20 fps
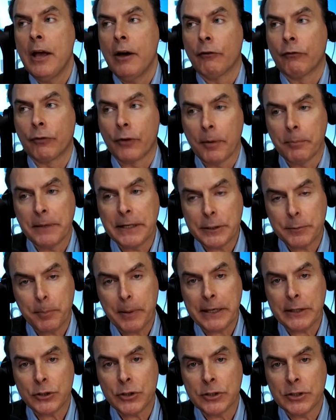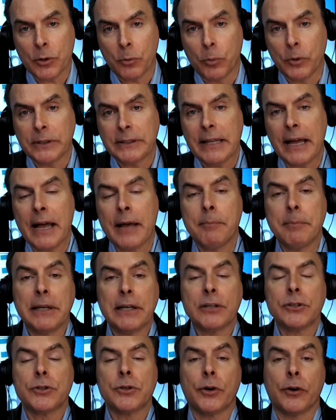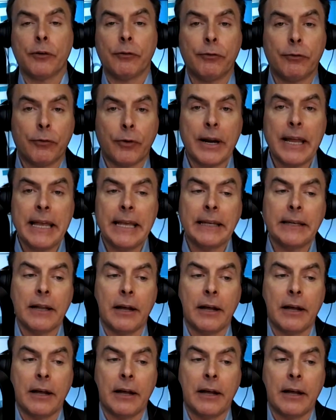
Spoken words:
from these pensions at one time because they're afraid